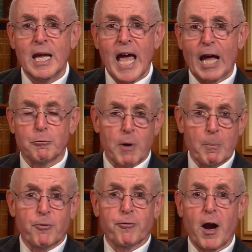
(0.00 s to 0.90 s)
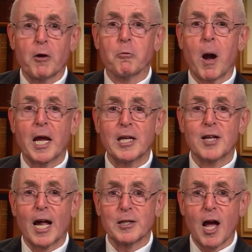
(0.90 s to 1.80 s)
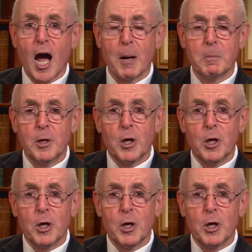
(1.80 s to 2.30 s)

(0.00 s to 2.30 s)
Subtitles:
at repfrankryan.com,